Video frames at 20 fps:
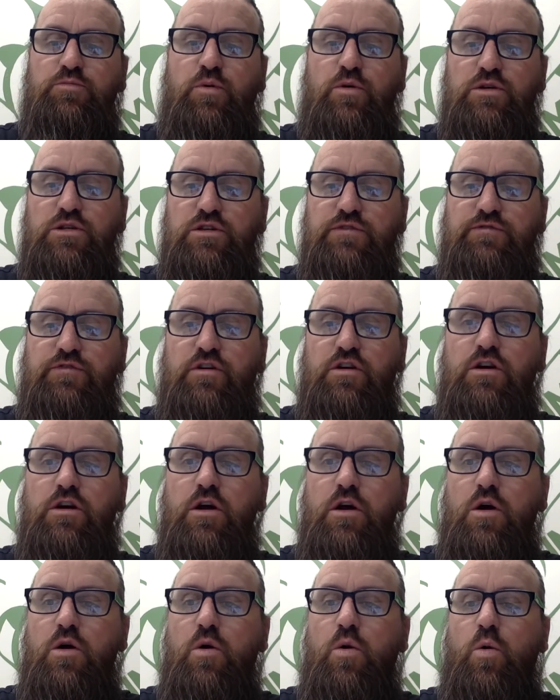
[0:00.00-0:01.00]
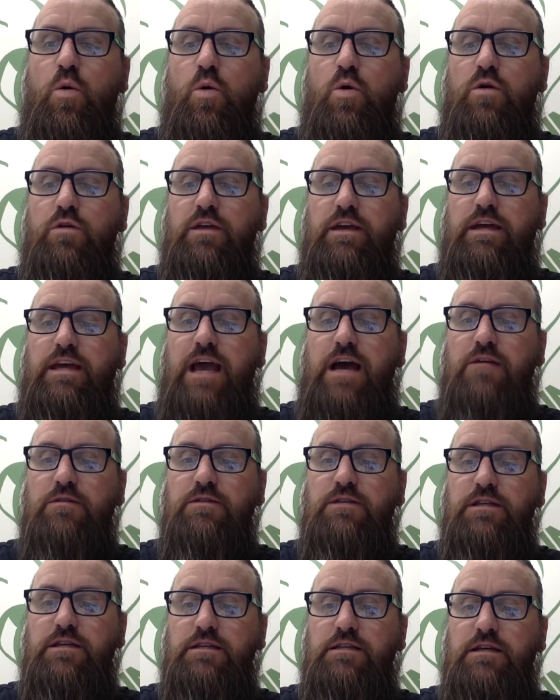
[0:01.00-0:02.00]
Pulsifer or the
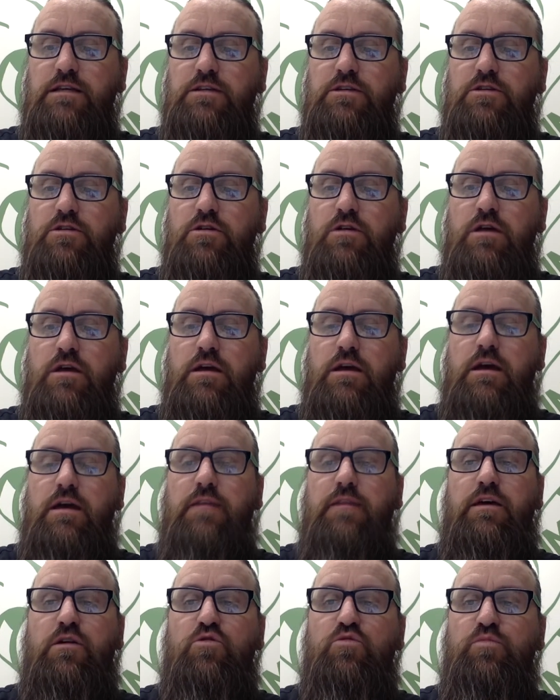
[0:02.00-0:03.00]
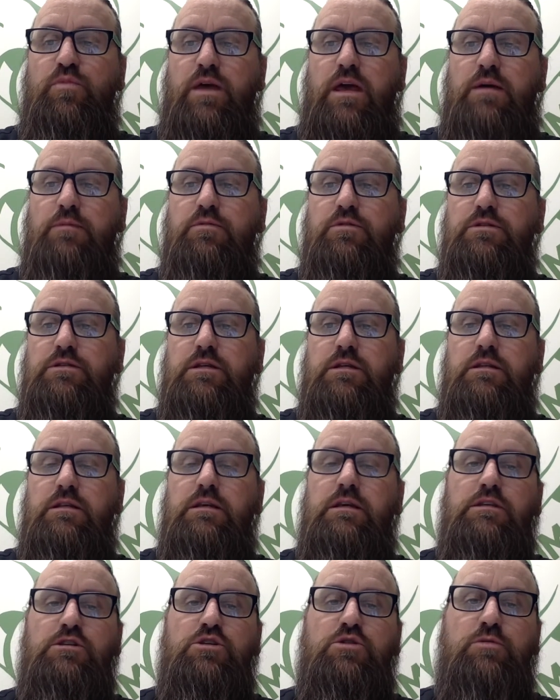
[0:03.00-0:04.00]
counseling center, and they will be able to
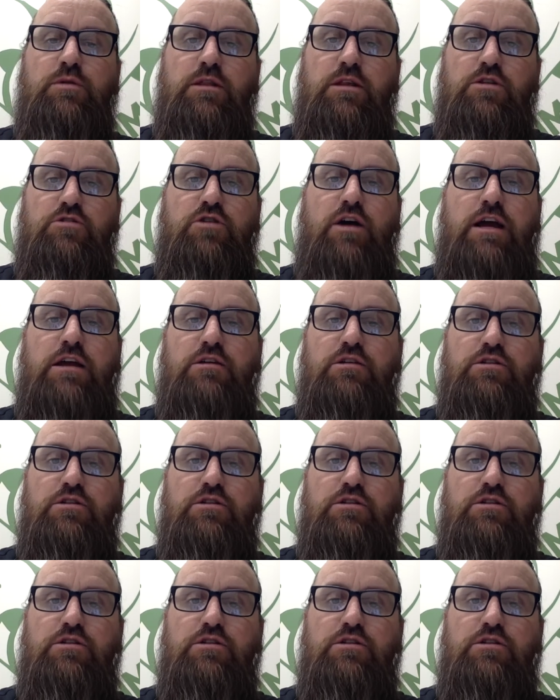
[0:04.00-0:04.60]
lead you in the right